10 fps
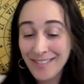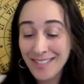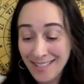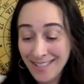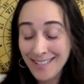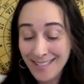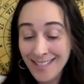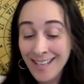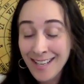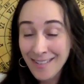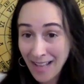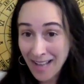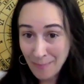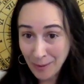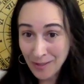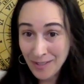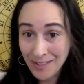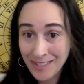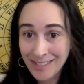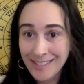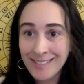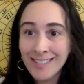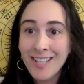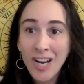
This is personal,